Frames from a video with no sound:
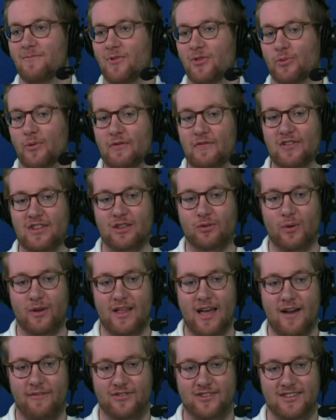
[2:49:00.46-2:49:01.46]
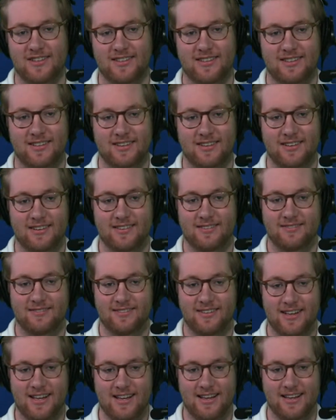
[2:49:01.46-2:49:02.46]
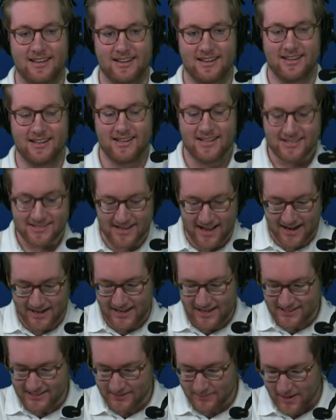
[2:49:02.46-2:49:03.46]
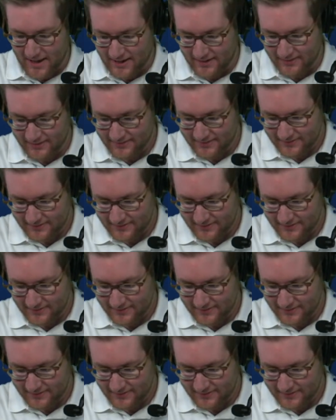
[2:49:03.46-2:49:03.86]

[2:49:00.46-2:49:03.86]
3:53 left. It's not easy, man.